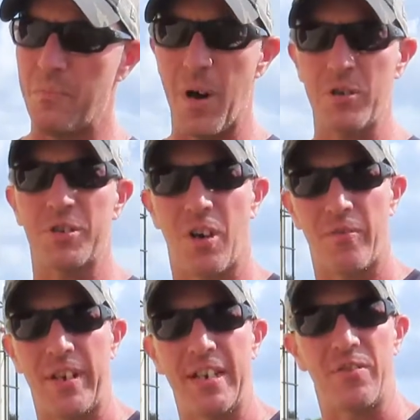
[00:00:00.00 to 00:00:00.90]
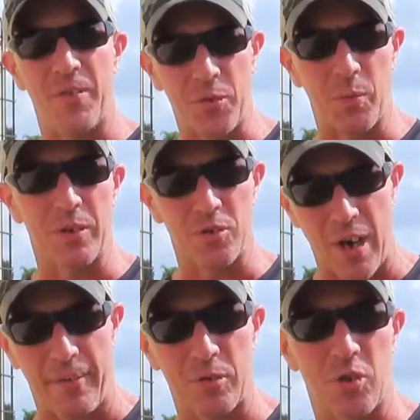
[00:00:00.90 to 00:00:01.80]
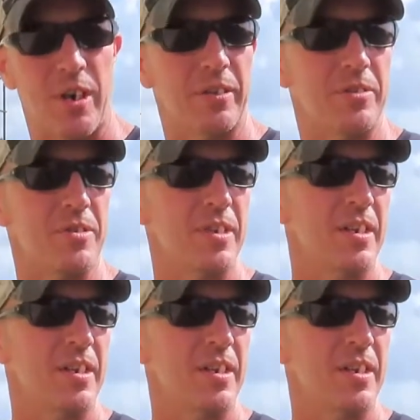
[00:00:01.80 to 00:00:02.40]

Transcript: Most RVs, fifth wheels travel trailers,